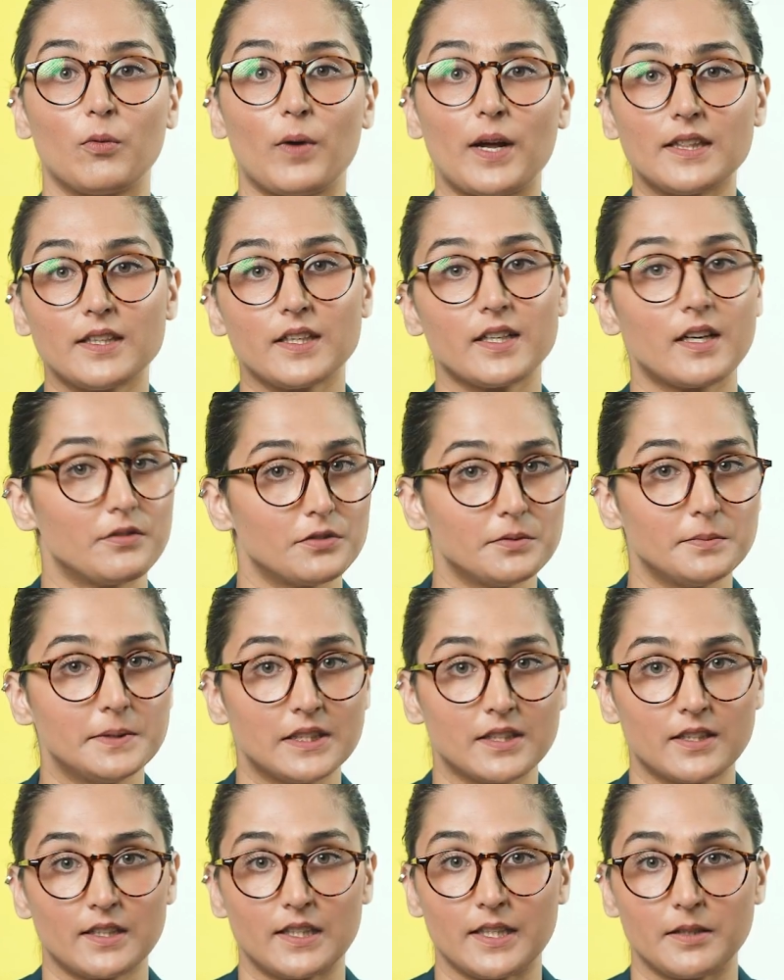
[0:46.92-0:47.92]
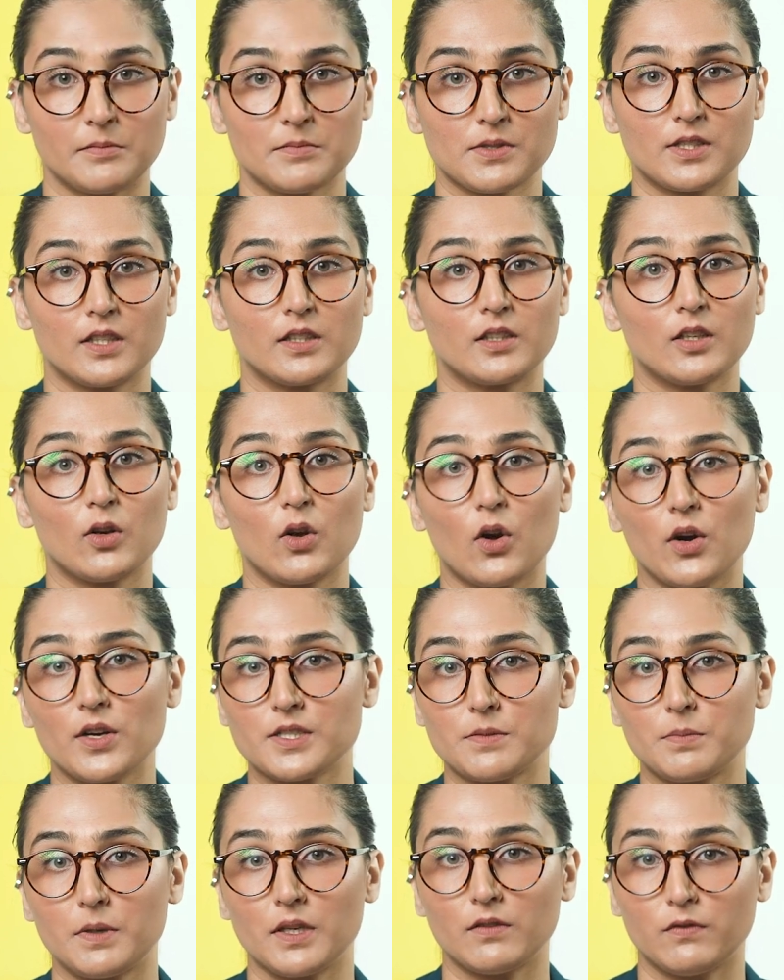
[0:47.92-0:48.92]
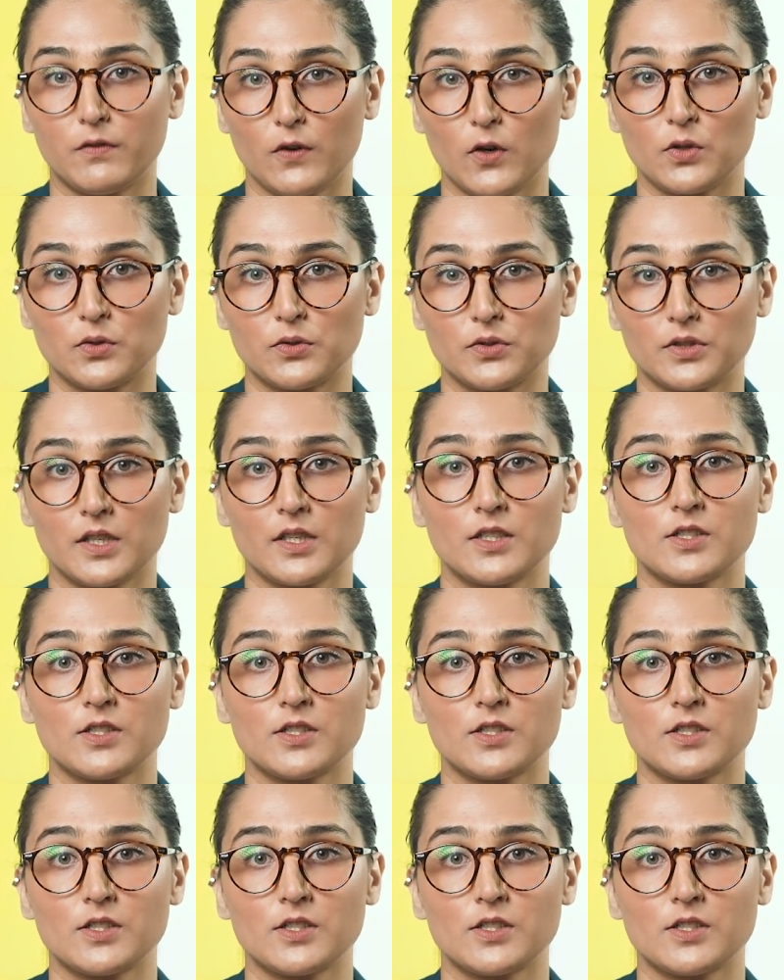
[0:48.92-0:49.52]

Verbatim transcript: While the government claims that the law is being followed,